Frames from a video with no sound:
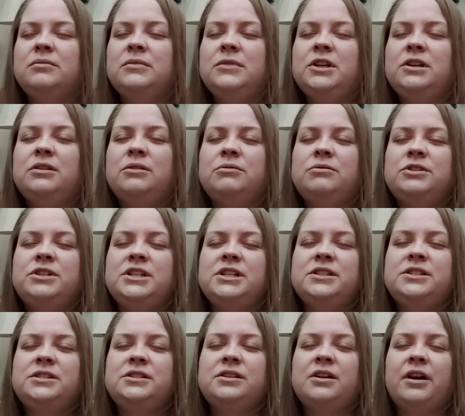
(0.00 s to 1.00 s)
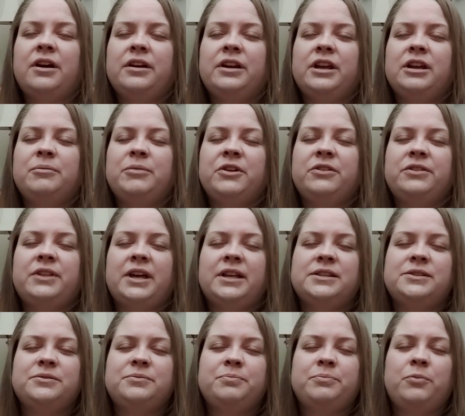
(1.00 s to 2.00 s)
You know, she's talking about
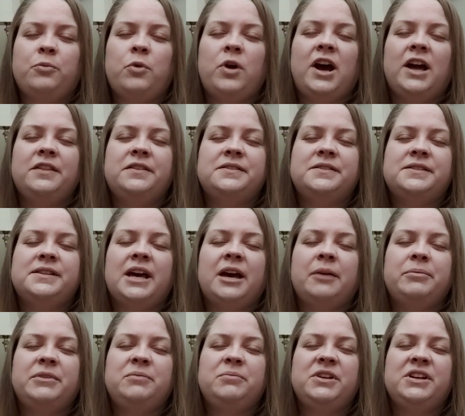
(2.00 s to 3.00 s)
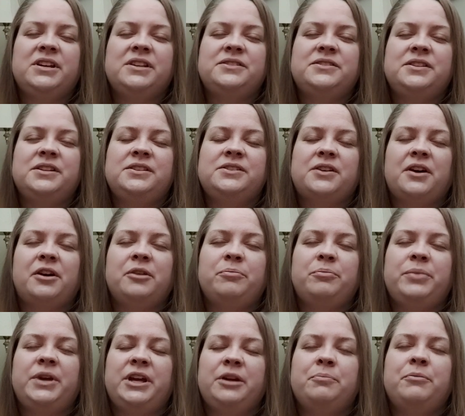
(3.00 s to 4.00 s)
that's why this is happening, because these are
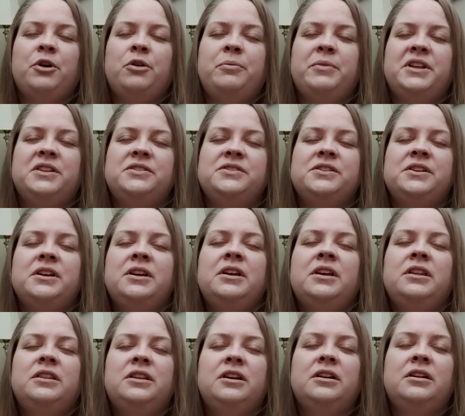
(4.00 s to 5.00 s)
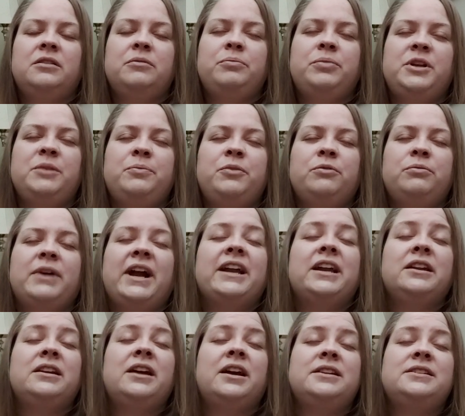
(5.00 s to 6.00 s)
big moments. There, people
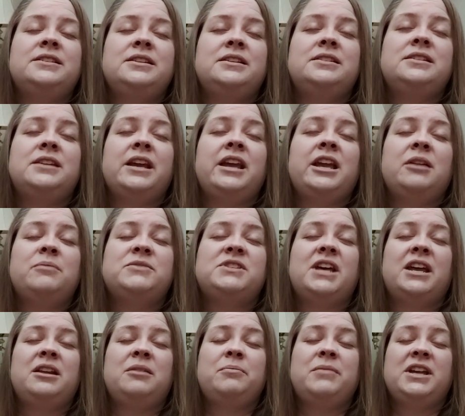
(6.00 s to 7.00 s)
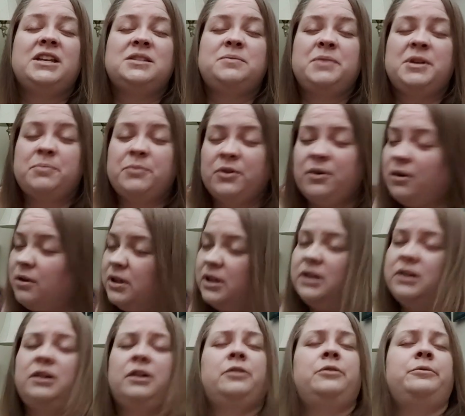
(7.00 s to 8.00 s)
recognize these names and it makes people
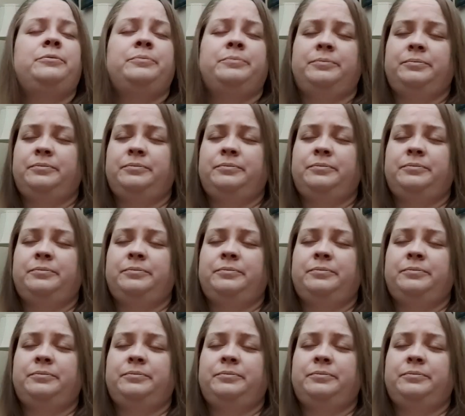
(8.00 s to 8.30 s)
go,